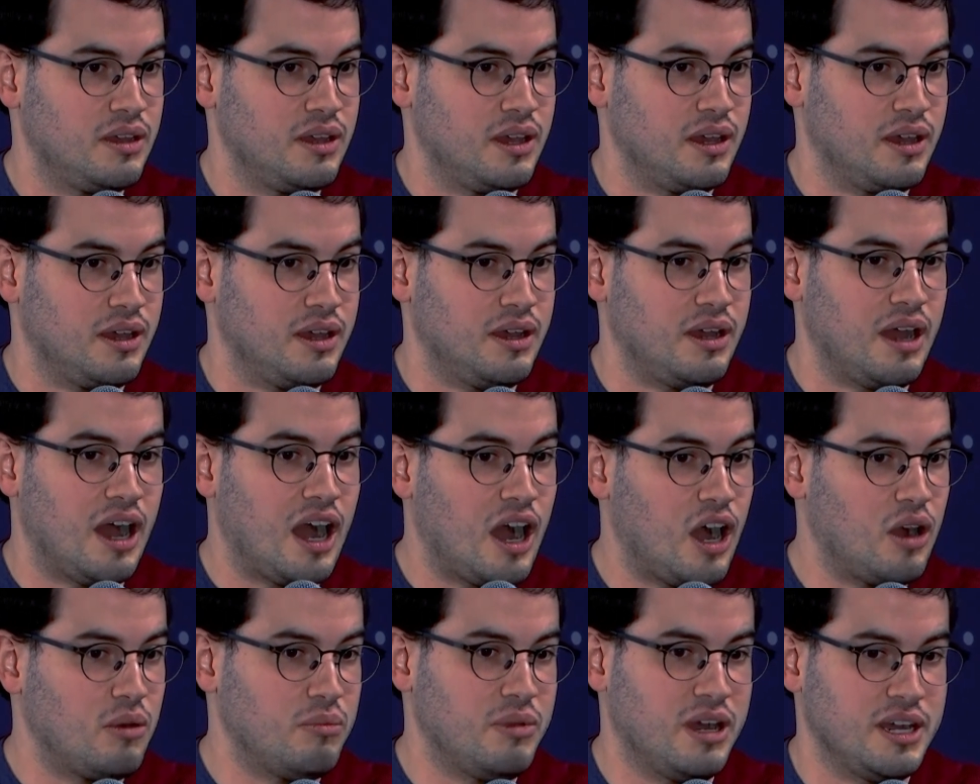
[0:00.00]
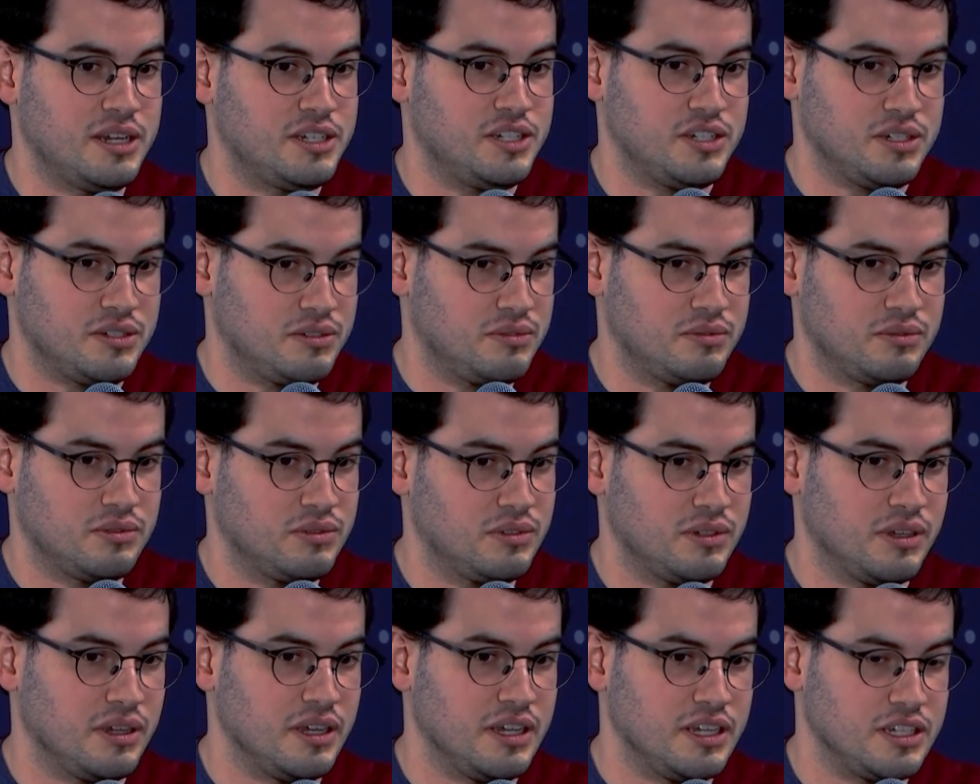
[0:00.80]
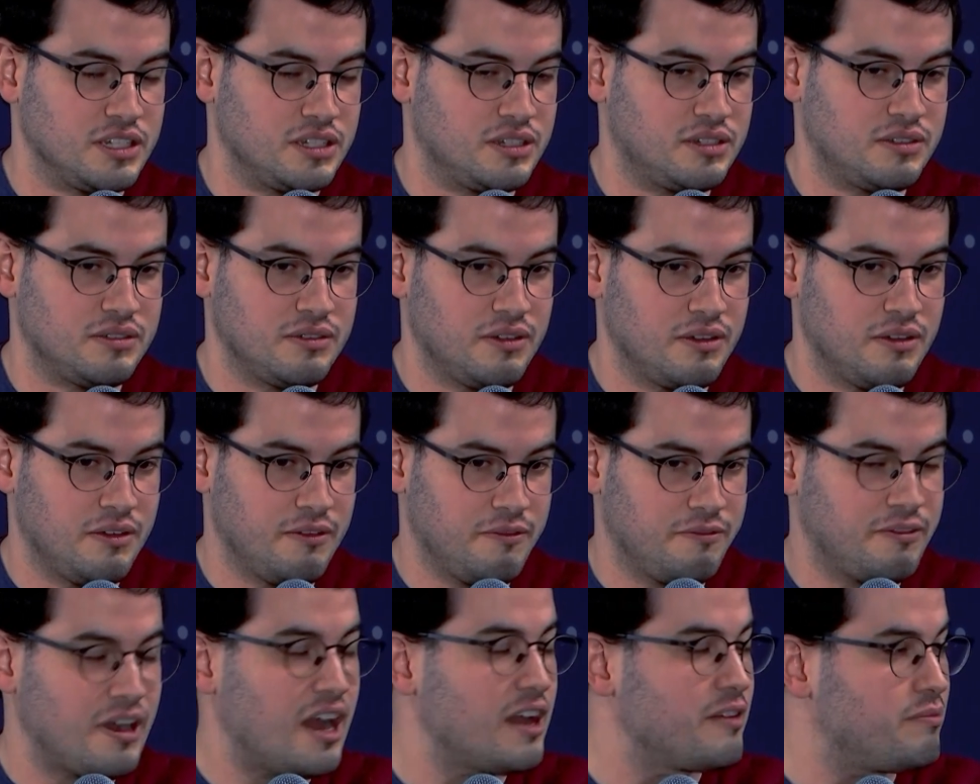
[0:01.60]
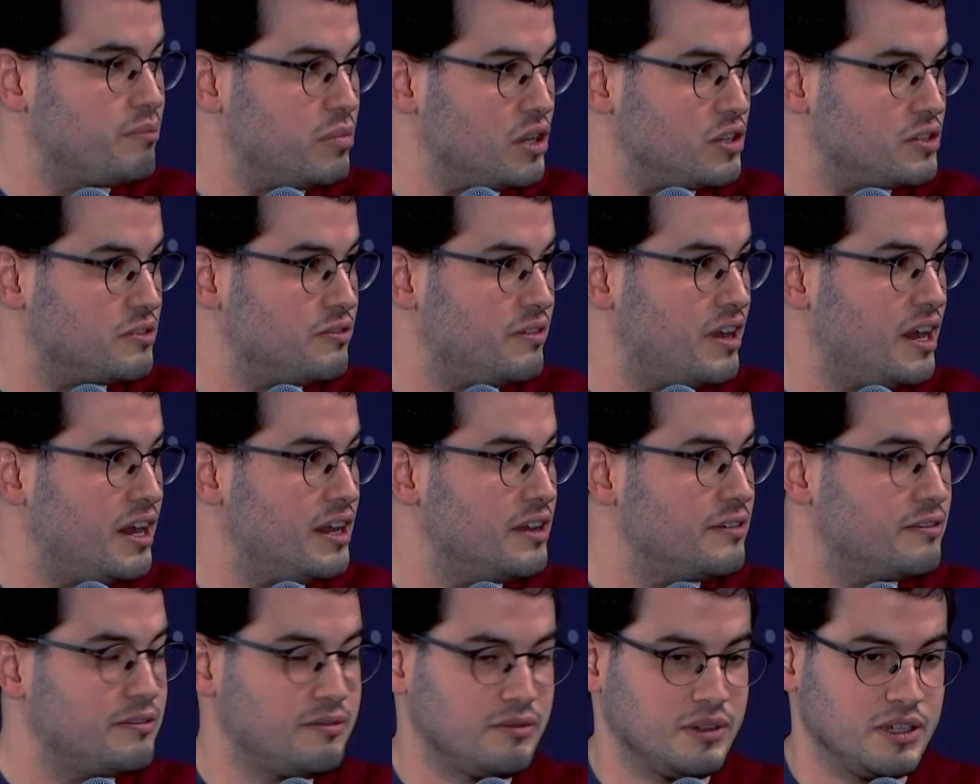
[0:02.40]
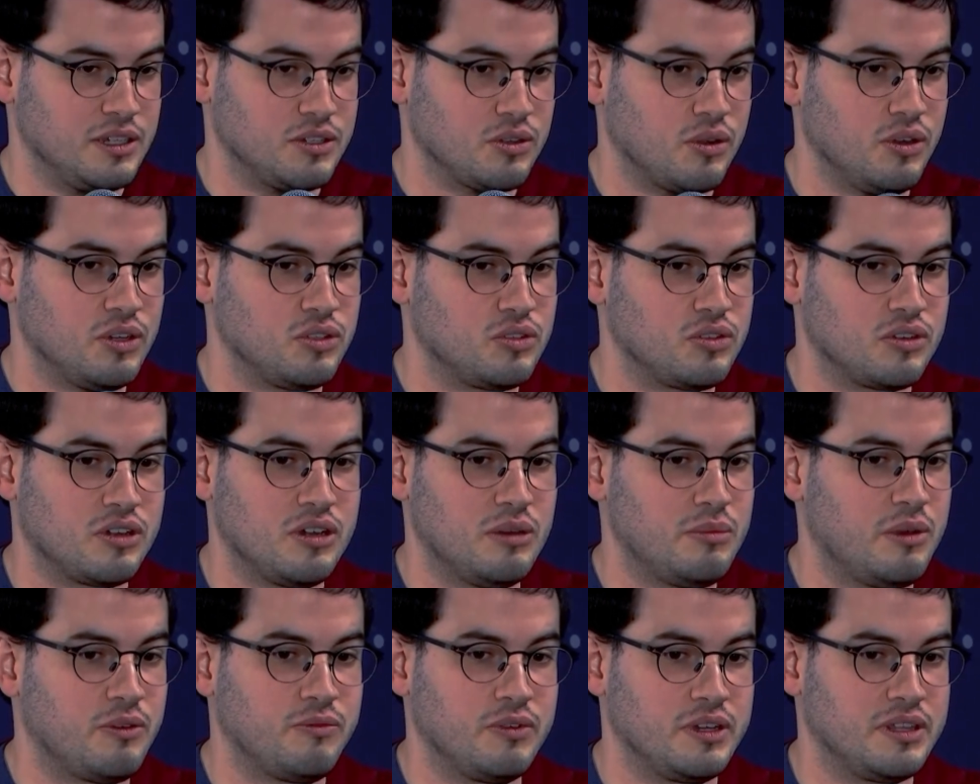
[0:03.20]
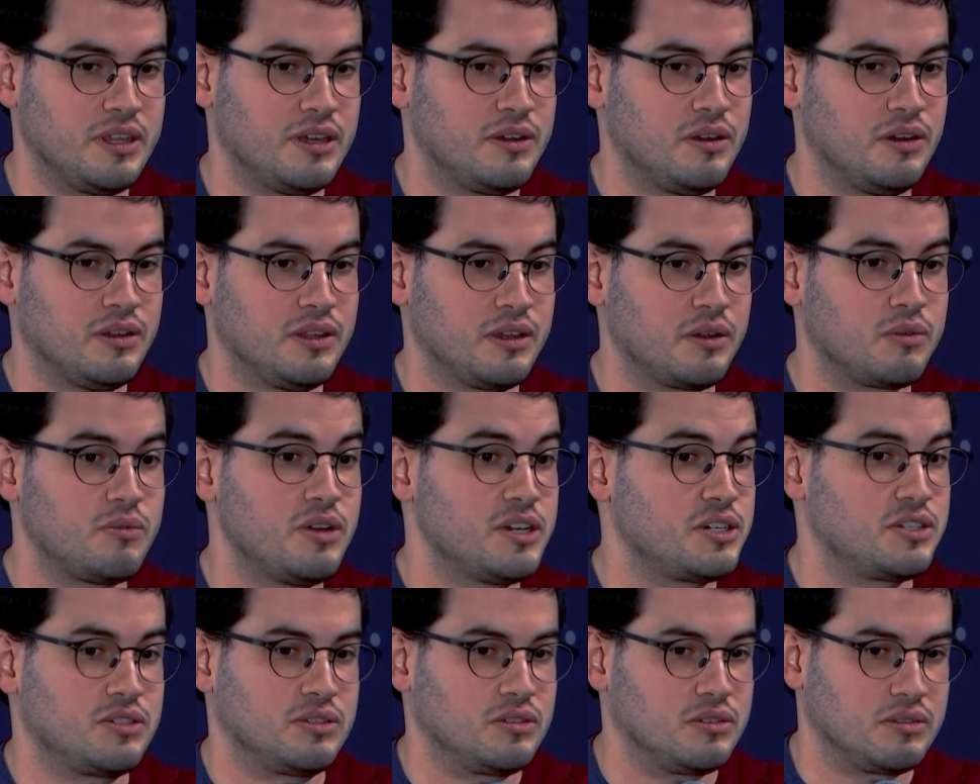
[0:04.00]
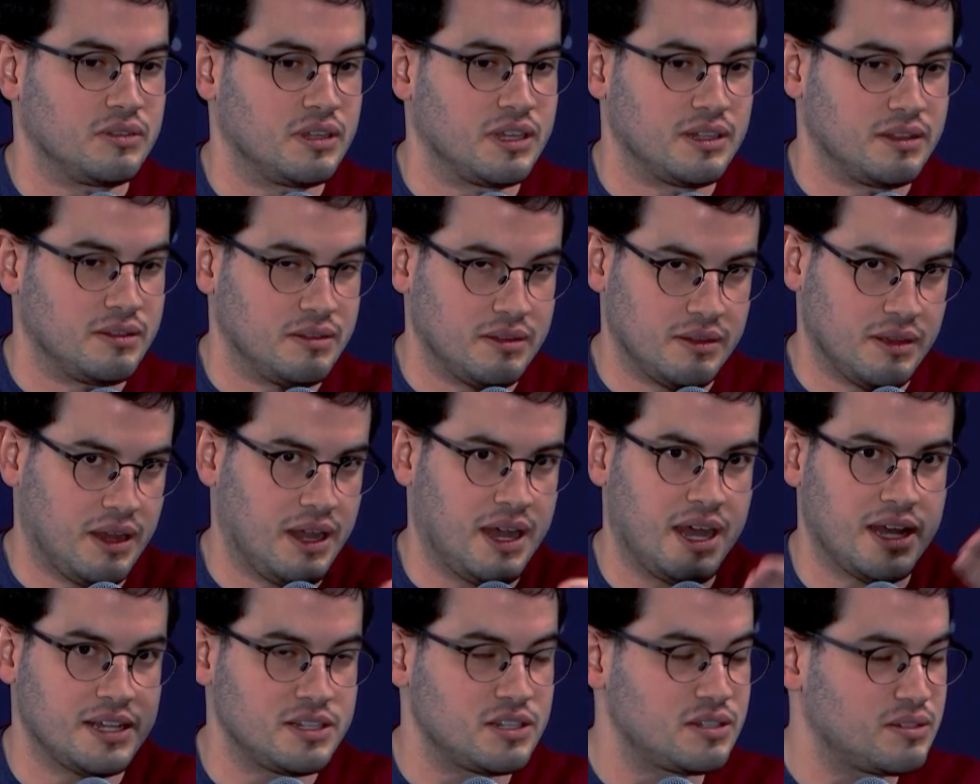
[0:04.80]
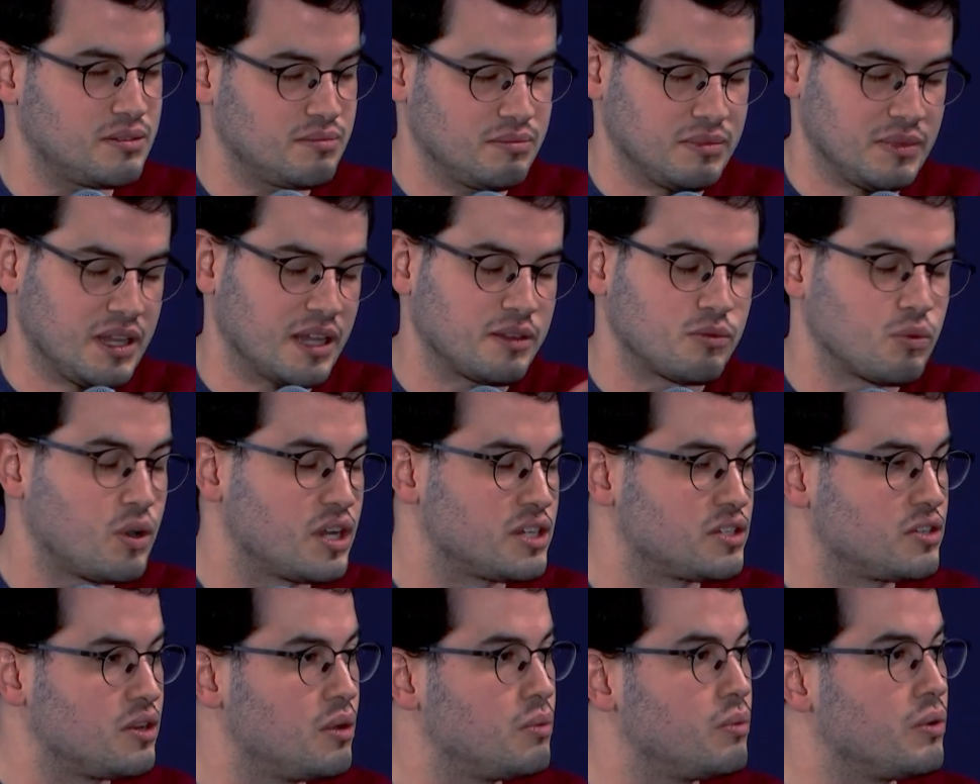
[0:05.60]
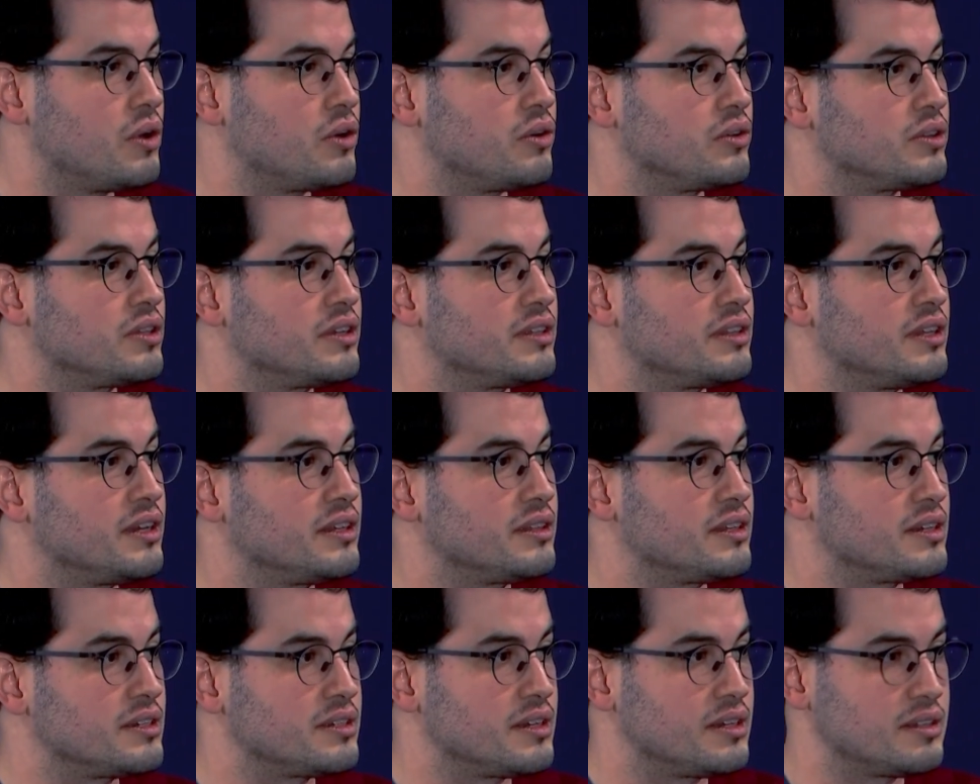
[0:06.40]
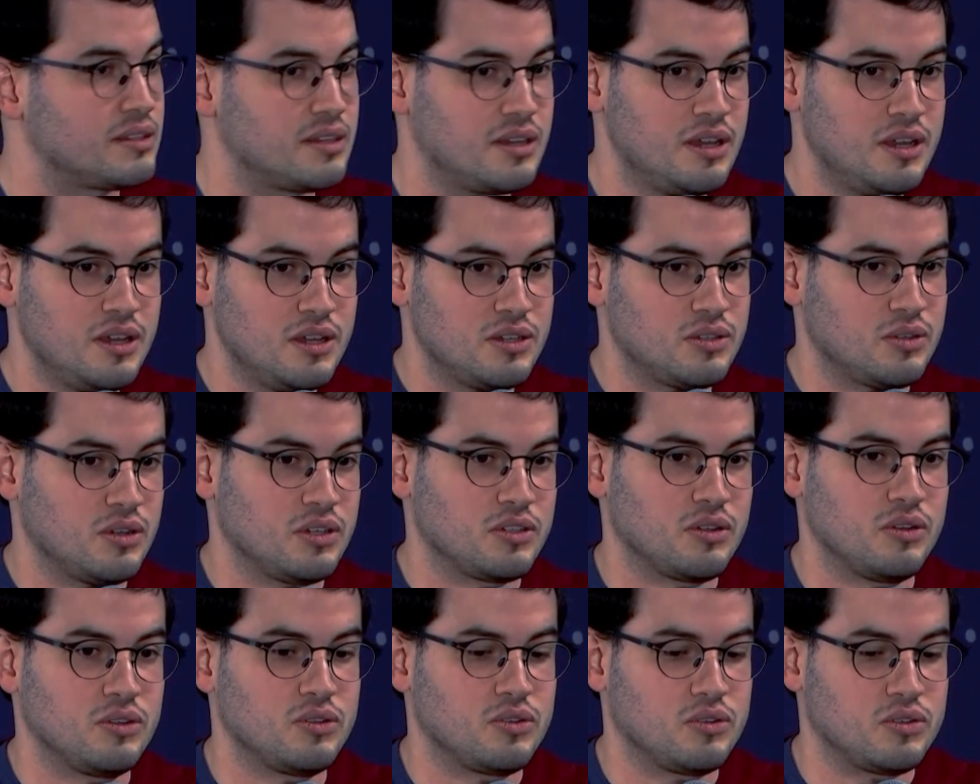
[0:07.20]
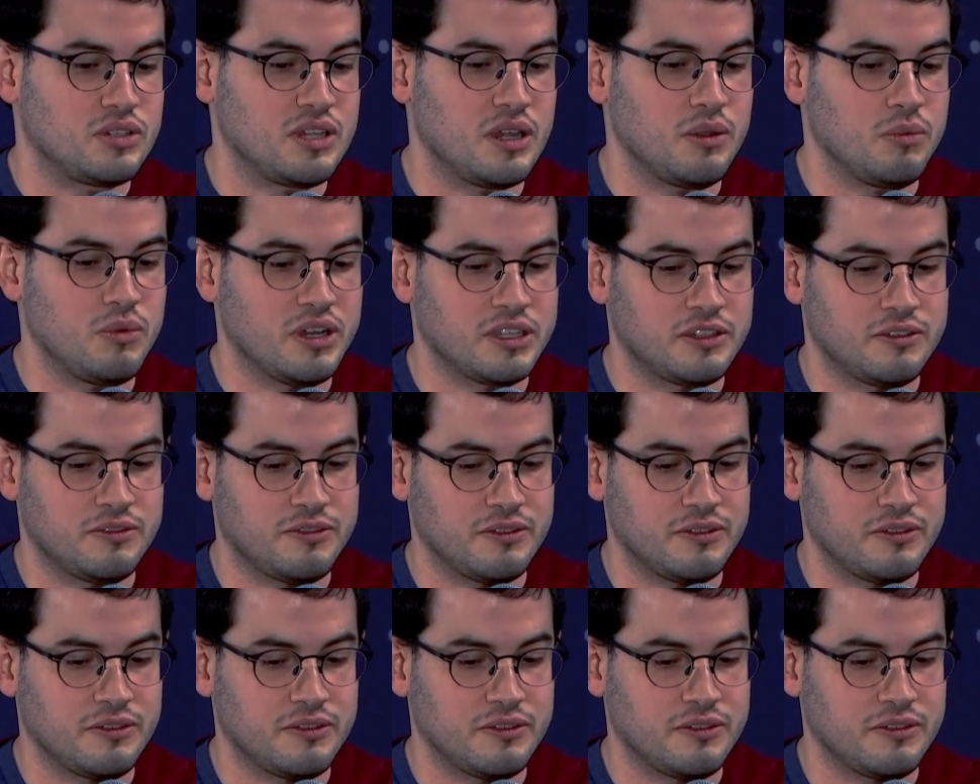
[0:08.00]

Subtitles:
how much is 5 plus 5. Is going to come up with another question that was somewhere on the data set. So it's going to say what's